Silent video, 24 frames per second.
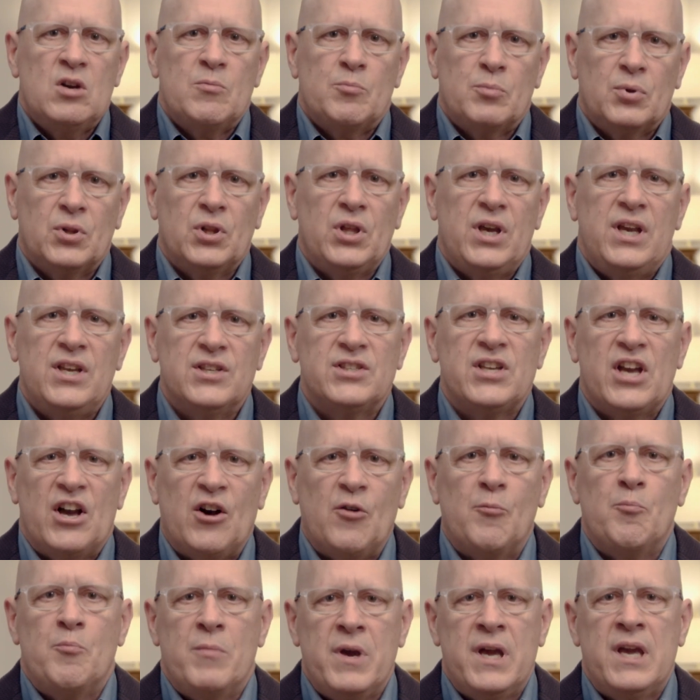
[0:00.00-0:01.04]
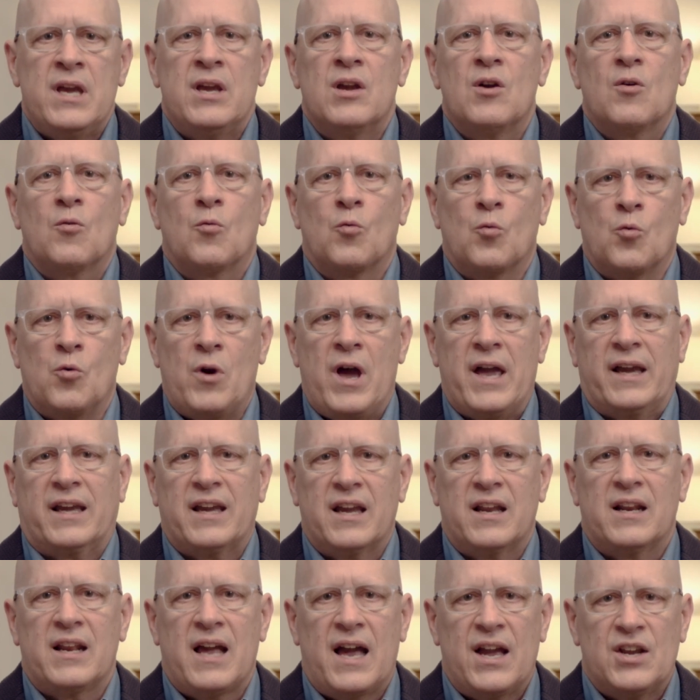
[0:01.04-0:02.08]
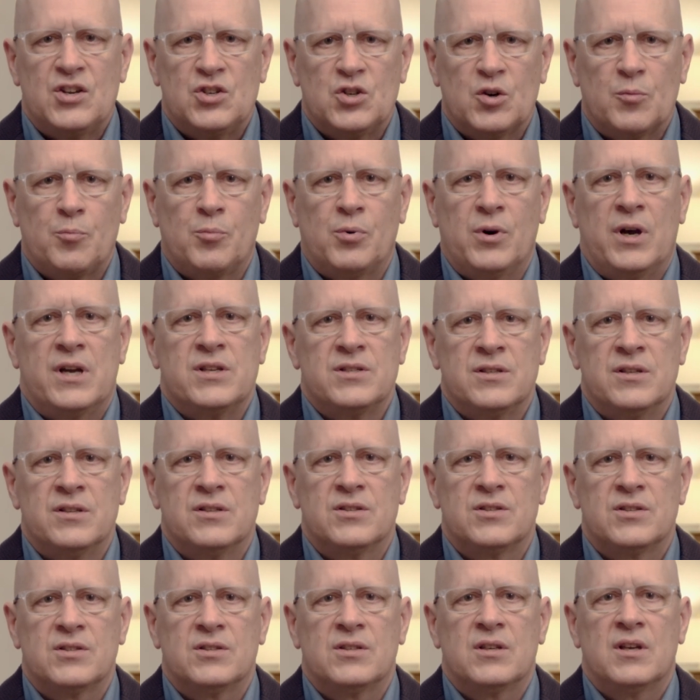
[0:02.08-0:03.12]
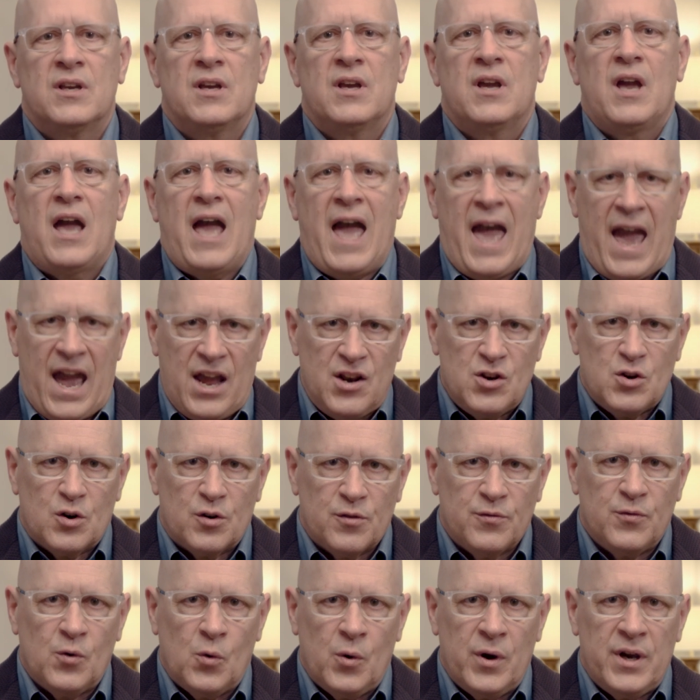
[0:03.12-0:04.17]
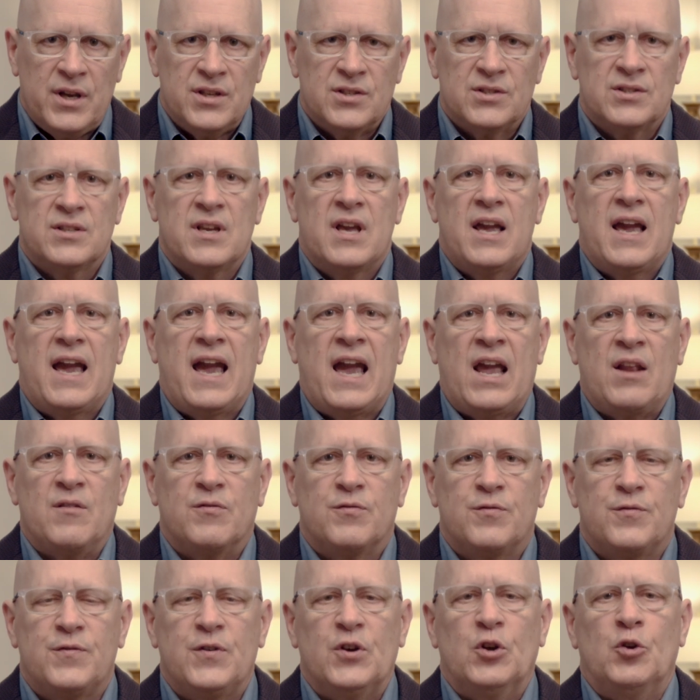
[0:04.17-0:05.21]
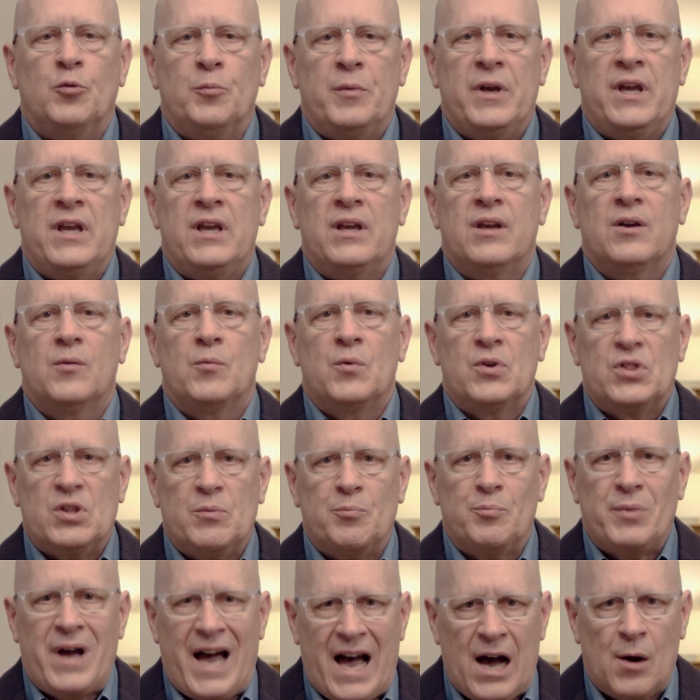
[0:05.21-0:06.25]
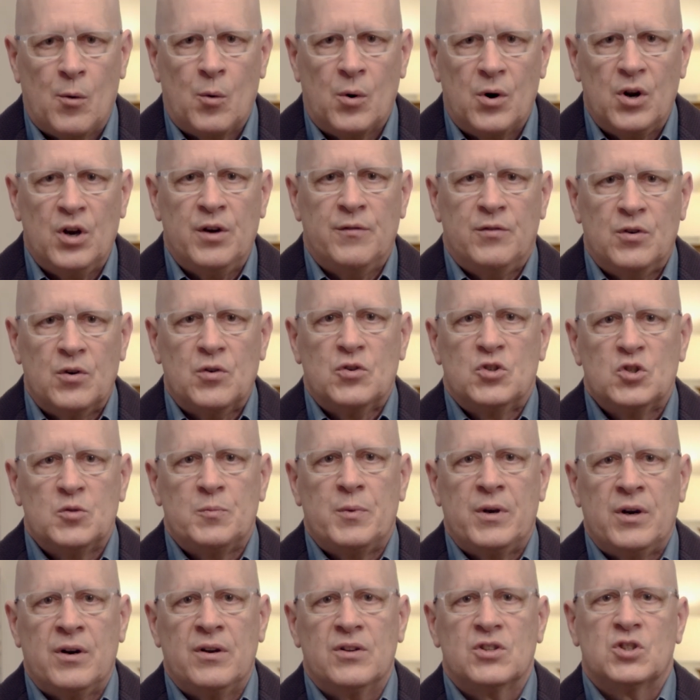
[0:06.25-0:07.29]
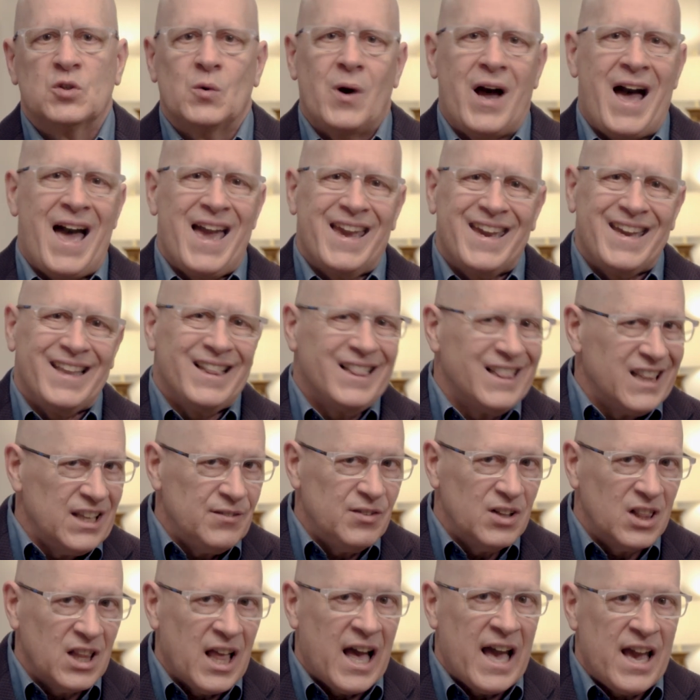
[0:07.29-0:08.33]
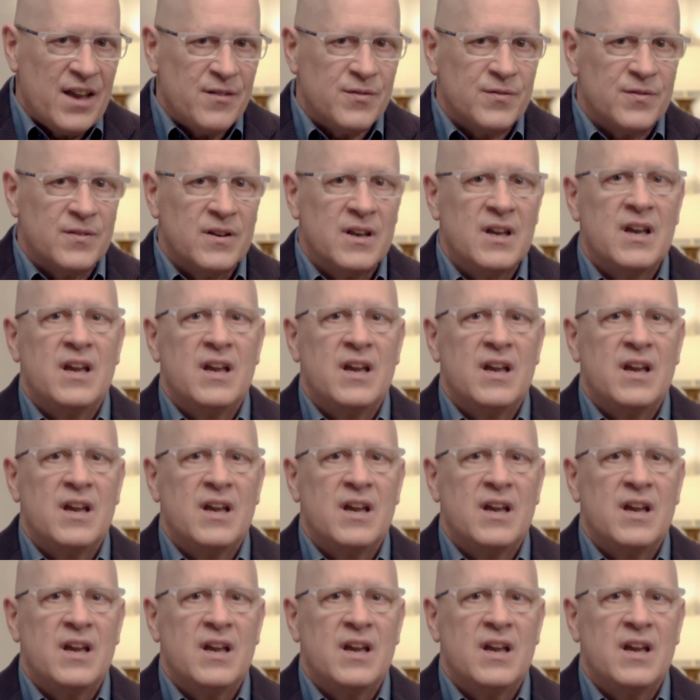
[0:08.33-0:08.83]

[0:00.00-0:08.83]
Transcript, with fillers: Please help me recognize your presence and your voice and fill me with the power of your spirit so I can live a life